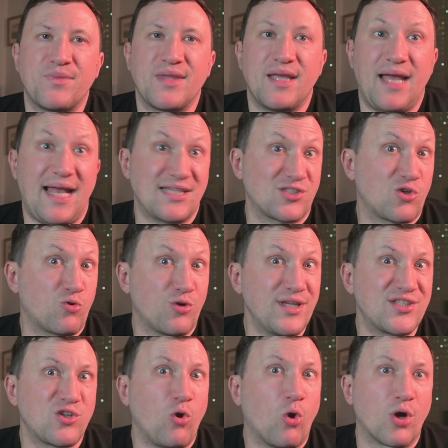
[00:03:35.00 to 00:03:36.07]
As Chris
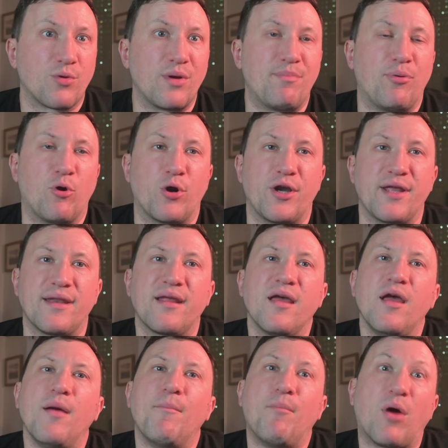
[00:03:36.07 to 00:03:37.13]
Gore reported,
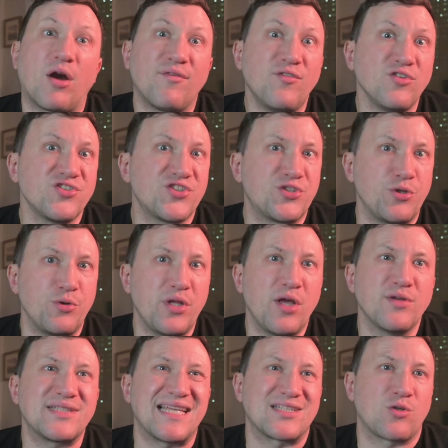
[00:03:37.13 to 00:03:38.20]
Marvel
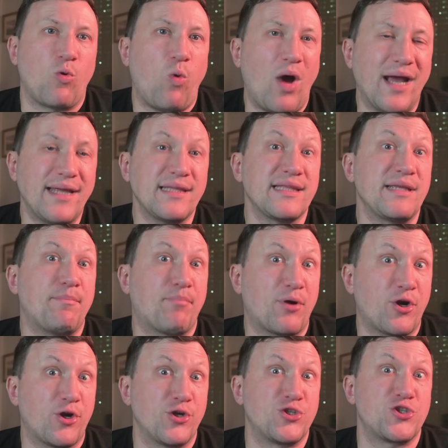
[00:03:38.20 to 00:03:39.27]
Studios has quietly
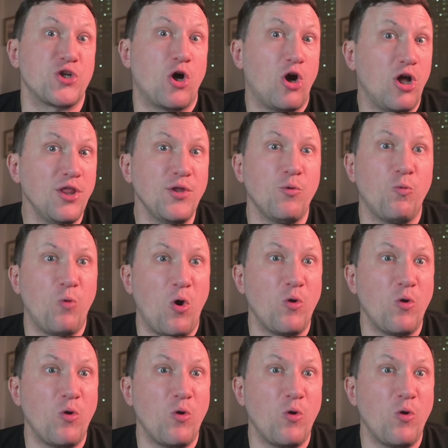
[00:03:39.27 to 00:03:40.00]
purged all the woke